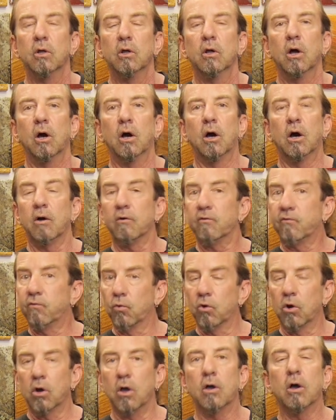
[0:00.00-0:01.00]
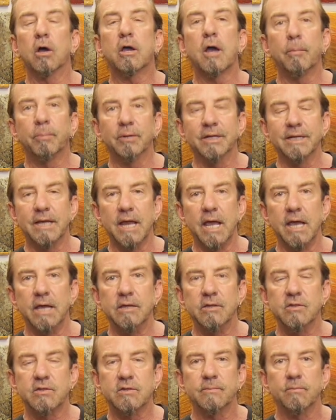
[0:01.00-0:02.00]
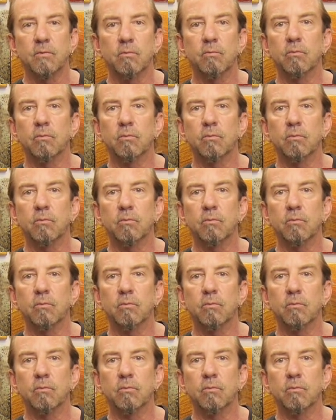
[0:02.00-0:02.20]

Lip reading: for a couple of days,